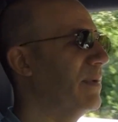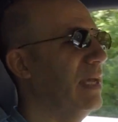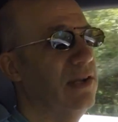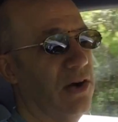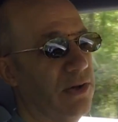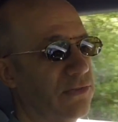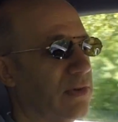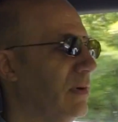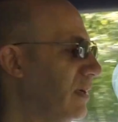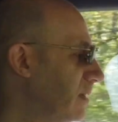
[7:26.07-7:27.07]
and
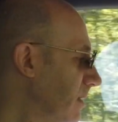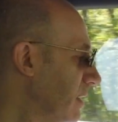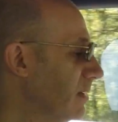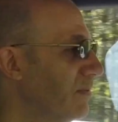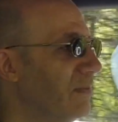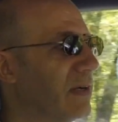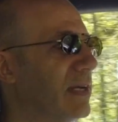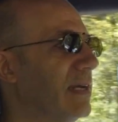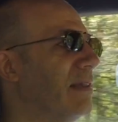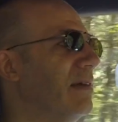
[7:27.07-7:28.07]
also,
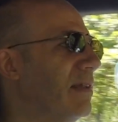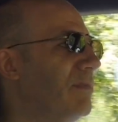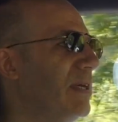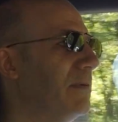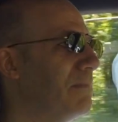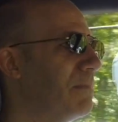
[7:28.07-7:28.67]
okay, let me,